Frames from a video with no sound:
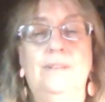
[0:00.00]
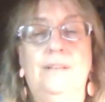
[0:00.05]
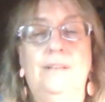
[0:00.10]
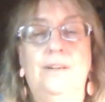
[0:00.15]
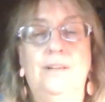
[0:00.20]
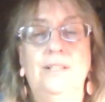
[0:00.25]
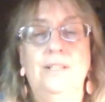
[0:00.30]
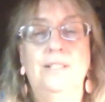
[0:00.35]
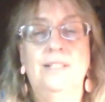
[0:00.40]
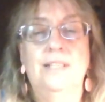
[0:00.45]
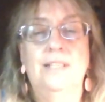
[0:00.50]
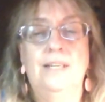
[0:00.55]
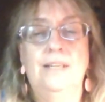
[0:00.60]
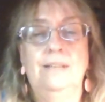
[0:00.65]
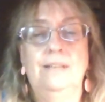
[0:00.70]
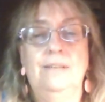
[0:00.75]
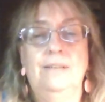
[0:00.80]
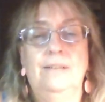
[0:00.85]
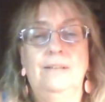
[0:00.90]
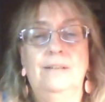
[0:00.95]
You can
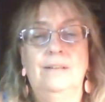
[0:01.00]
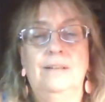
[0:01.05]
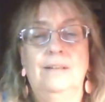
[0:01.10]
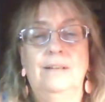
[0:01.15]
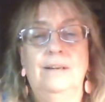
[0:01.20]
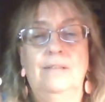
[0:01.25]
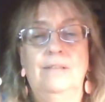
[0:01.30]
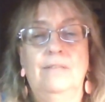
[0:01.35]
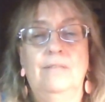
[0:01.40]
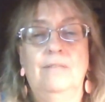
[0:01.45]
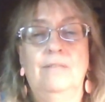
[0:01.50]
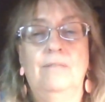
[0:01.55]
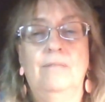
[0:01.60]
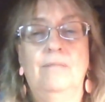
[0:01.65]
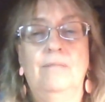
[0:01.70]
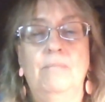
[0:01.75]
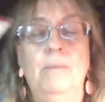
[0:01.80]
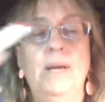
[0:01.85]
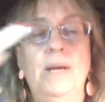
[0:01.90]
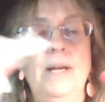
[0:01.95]
see
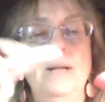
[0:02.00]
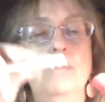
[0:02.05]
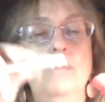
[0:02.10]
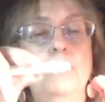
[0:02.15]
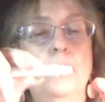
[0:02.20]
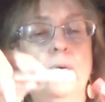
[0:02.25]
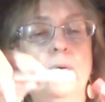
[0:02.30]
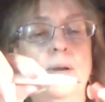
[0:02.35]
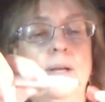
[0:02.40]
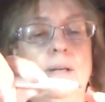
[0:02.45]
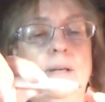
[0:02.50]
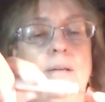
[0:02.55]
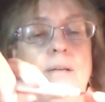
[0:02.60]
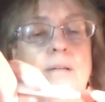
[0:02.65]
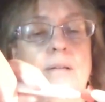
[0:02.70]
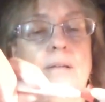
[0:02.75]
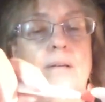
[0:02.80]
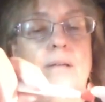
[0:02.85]
medium point,